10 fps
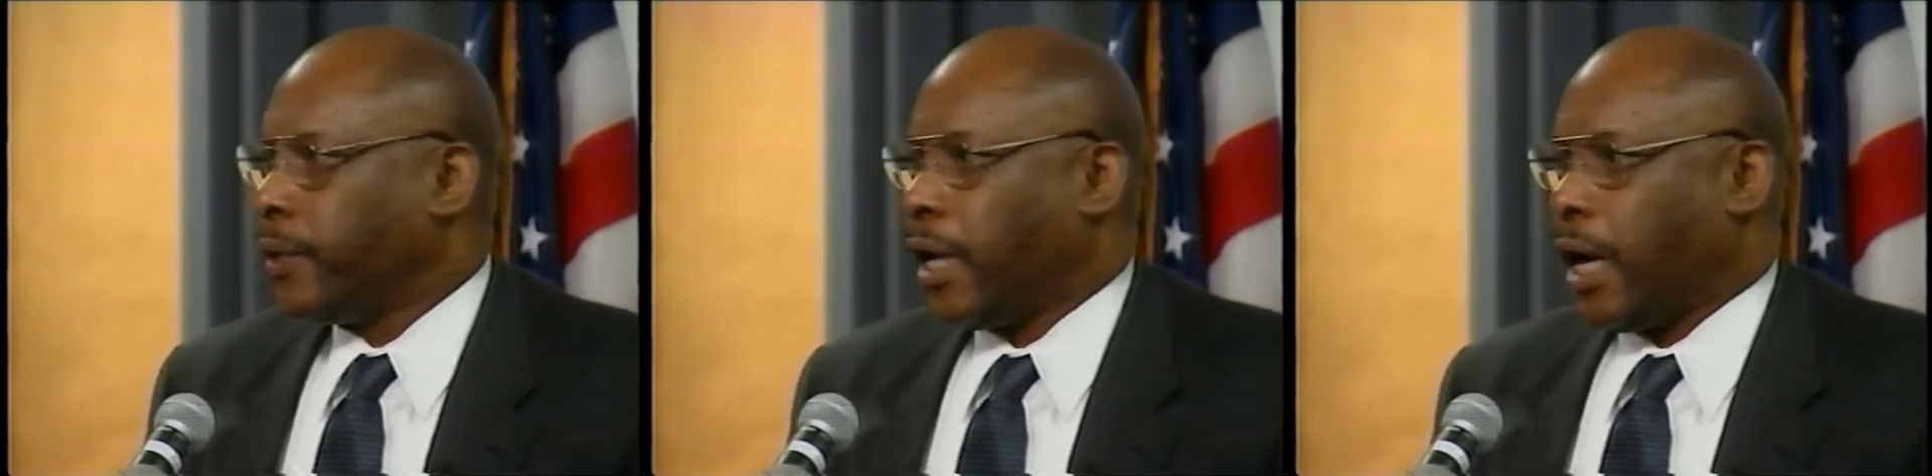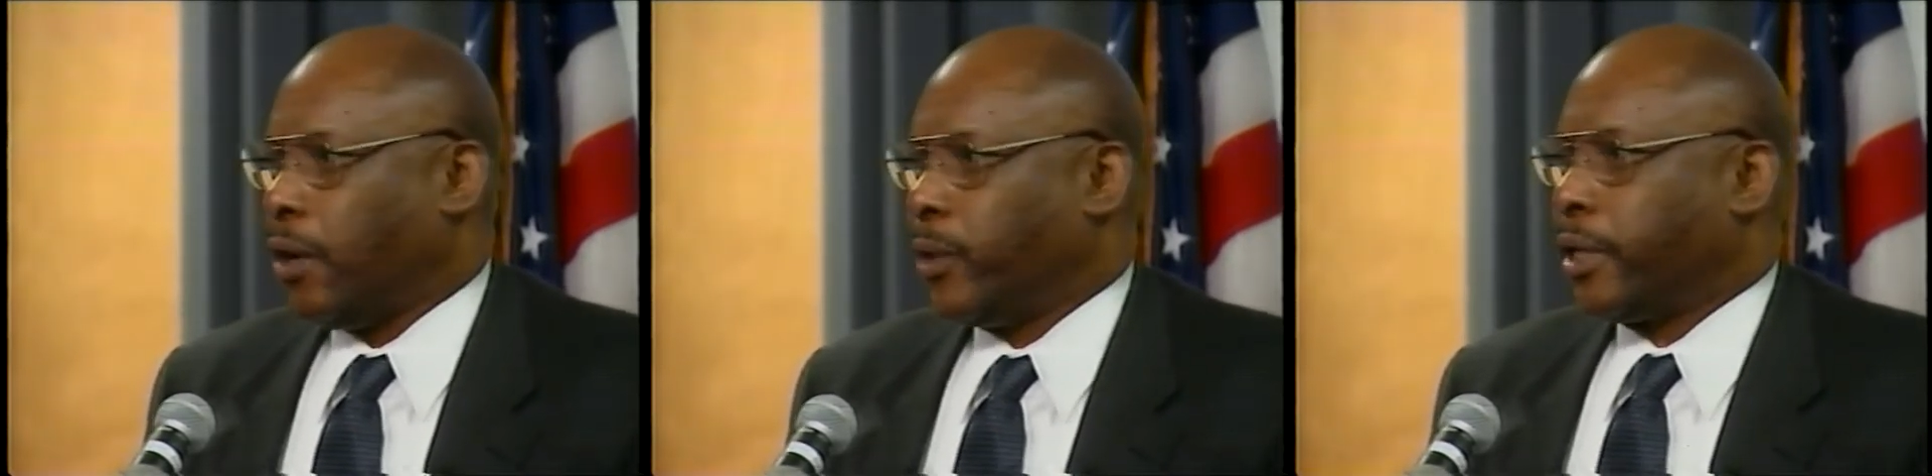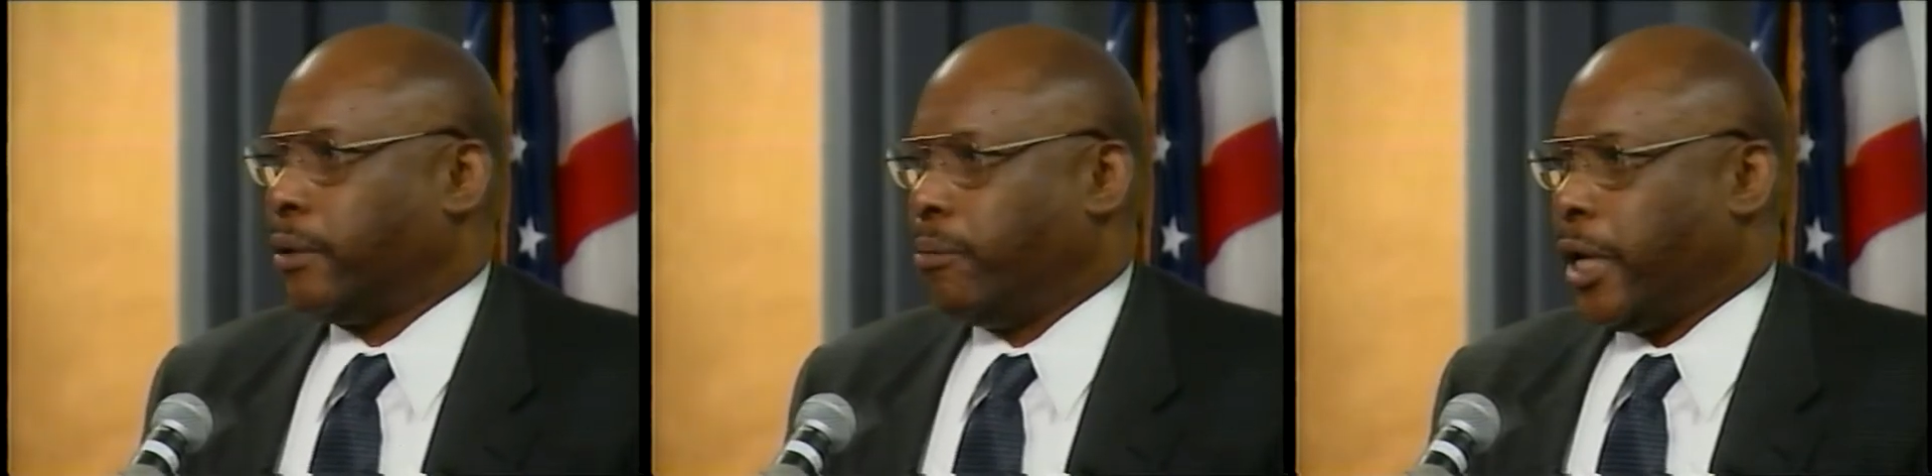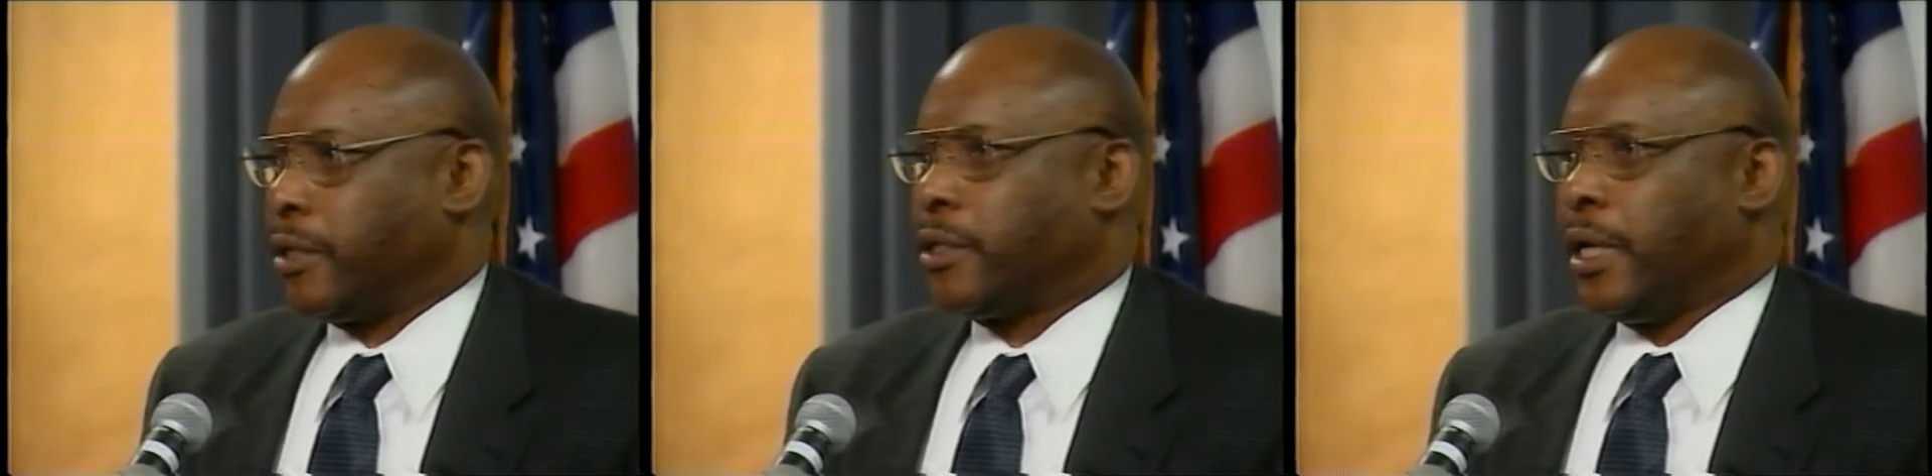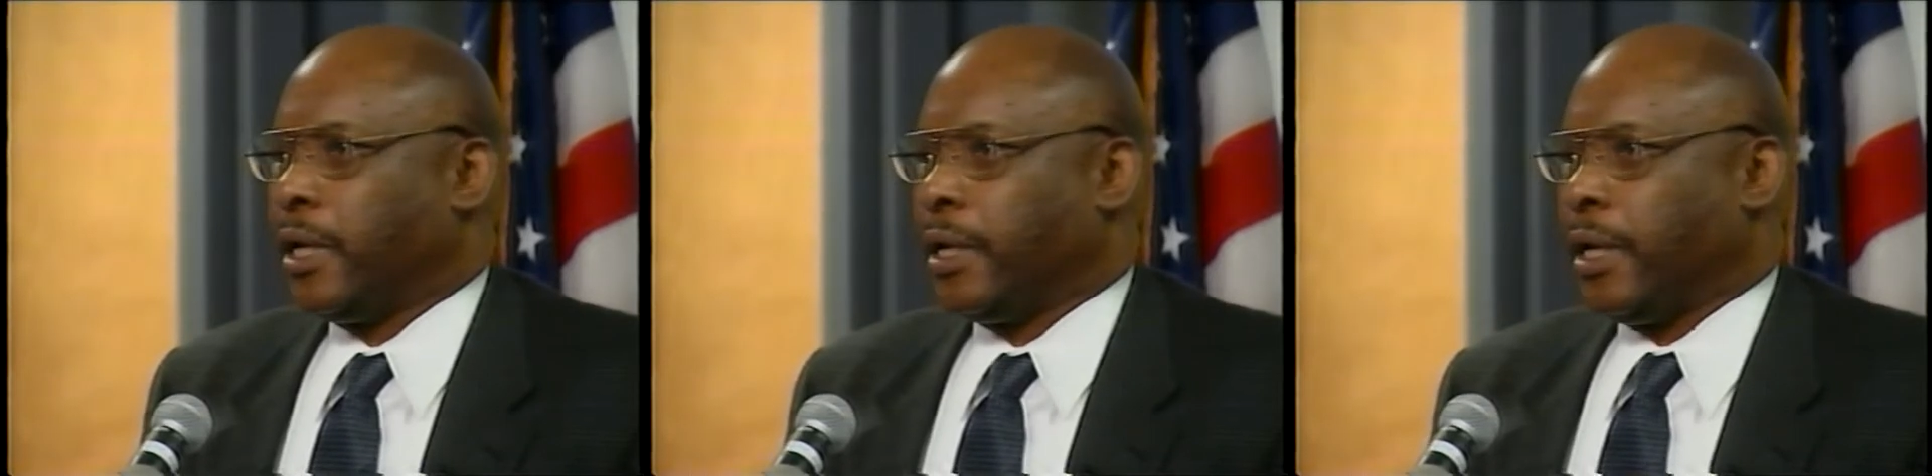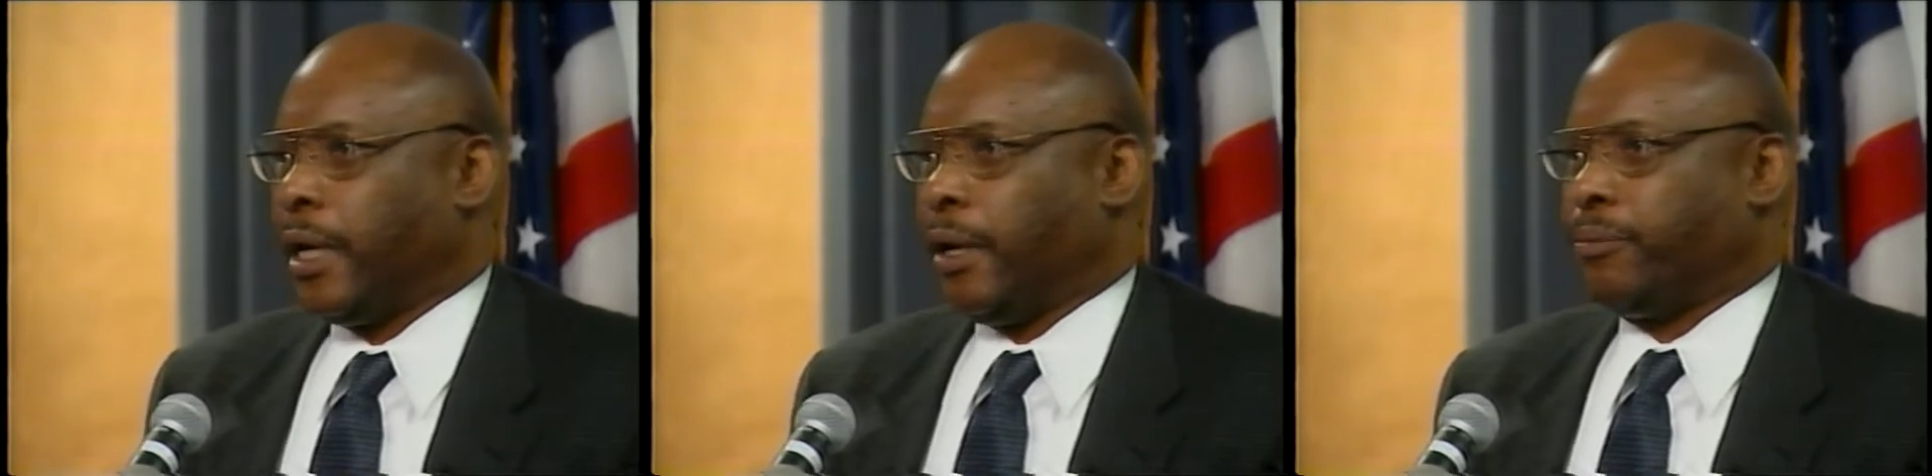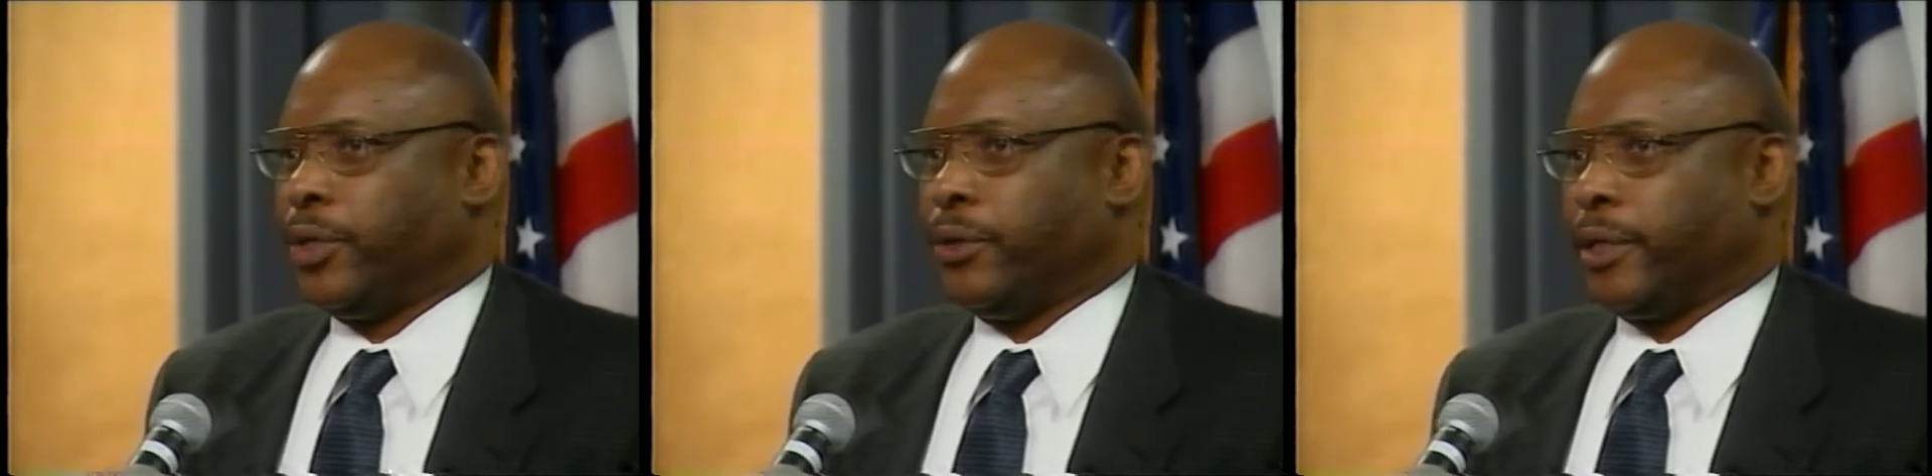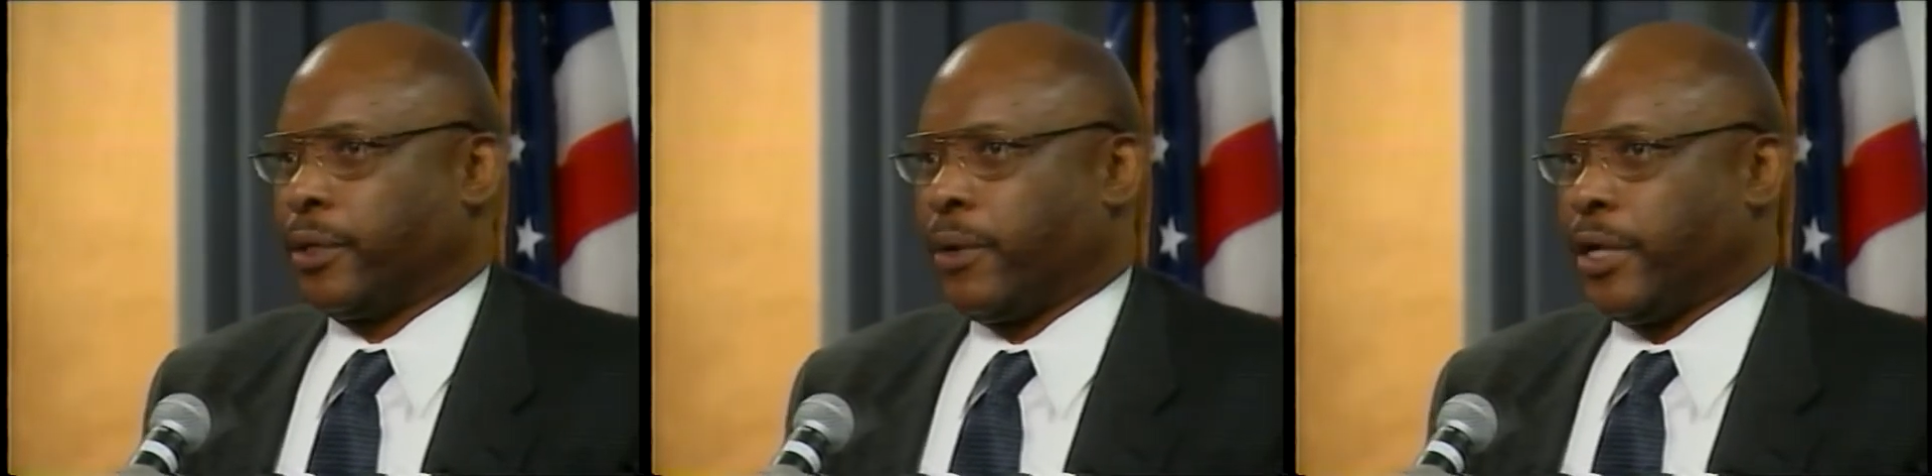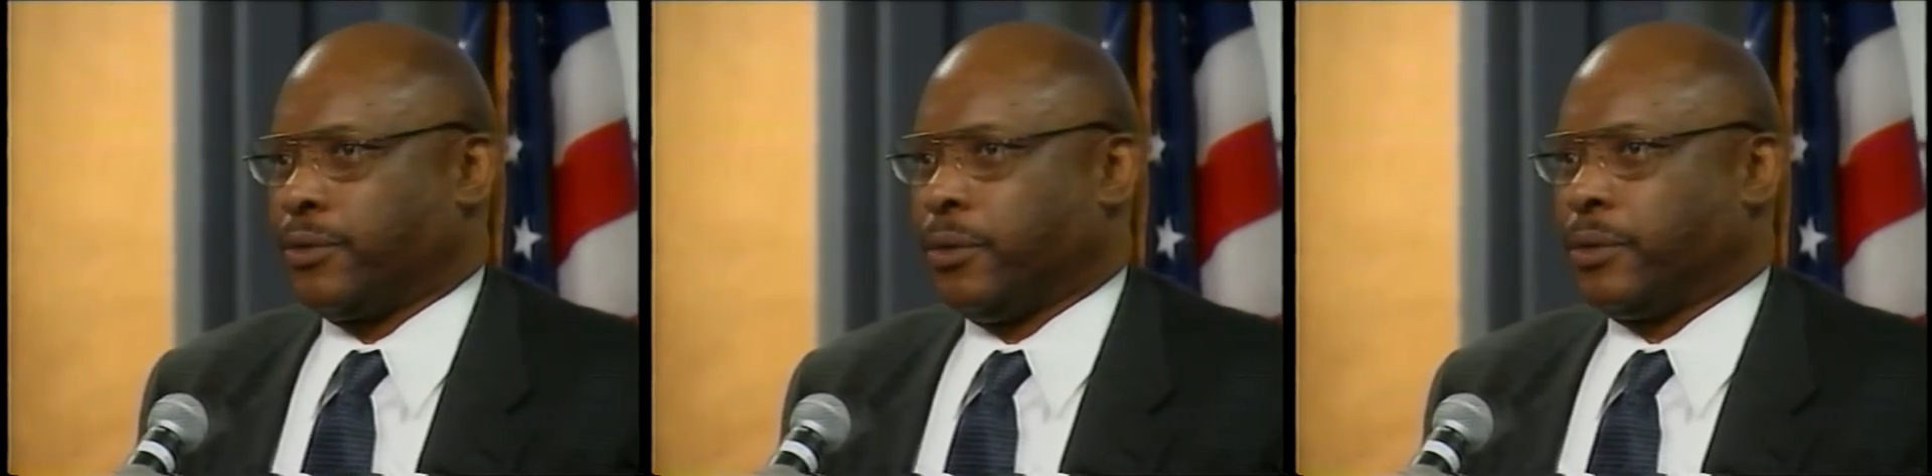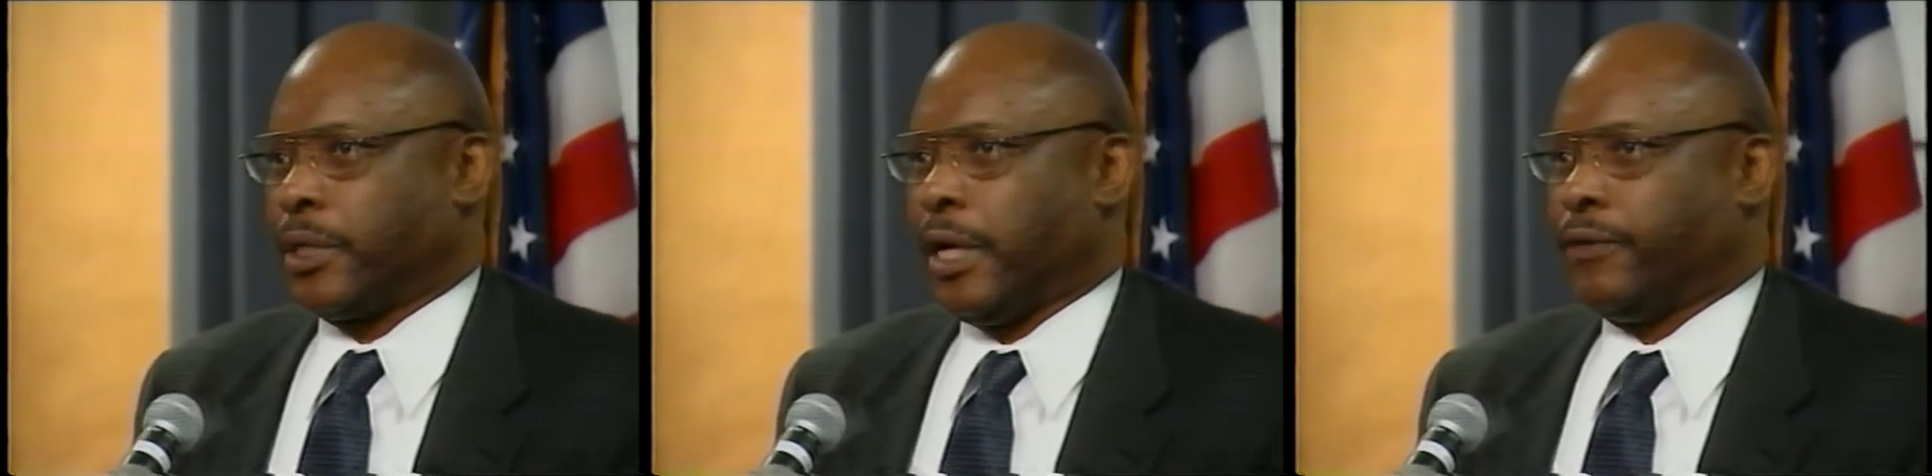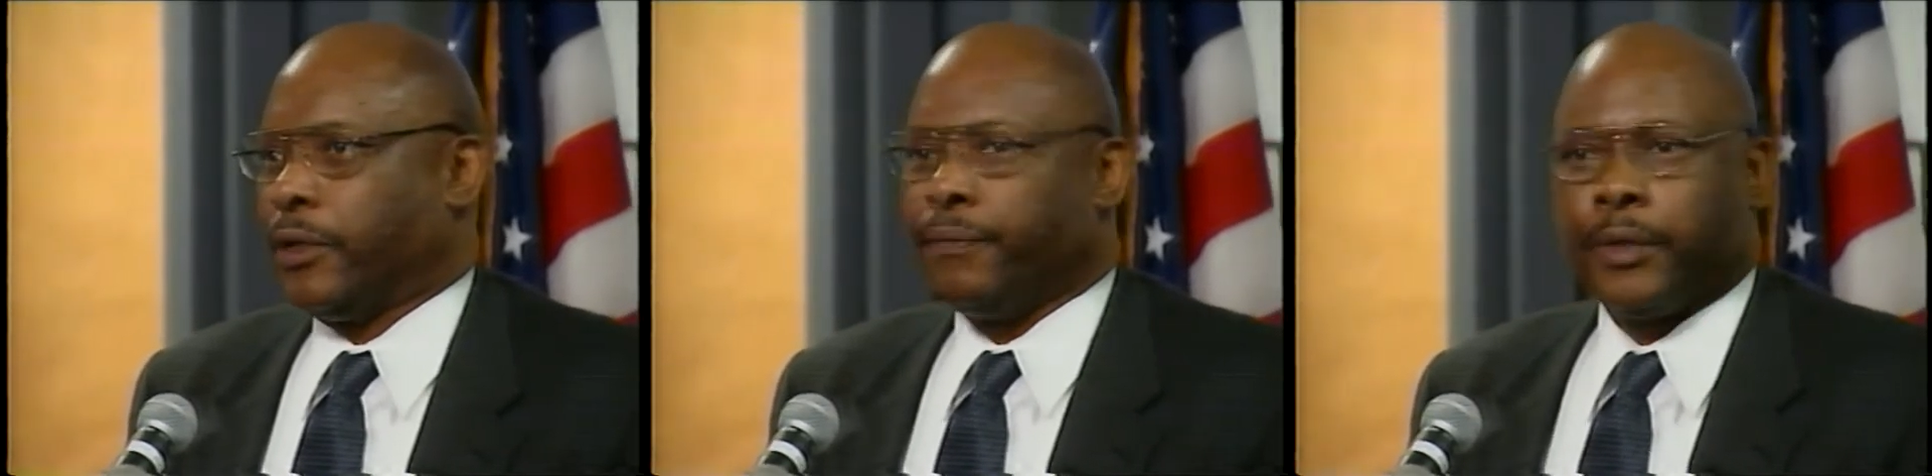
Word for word: how we can best help you at the grassroots level,